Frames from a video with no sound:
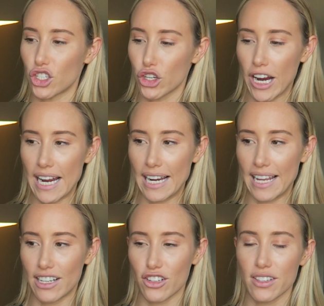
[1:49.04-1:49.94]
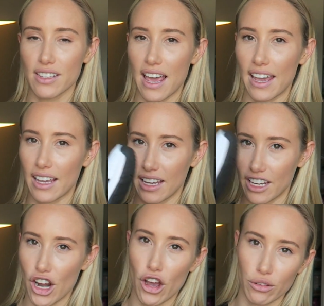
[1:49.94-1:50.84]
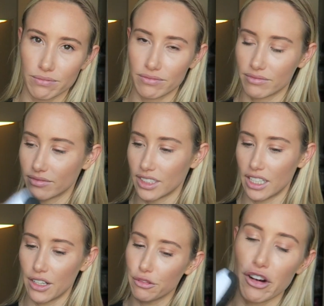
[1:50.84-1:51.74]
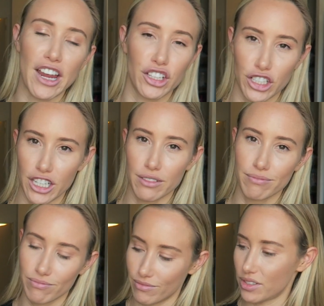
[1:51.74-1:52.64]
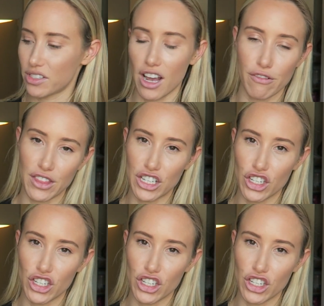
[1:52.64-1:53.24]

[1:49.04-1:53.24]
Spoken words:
to train in, just like, you know, regular stuff in the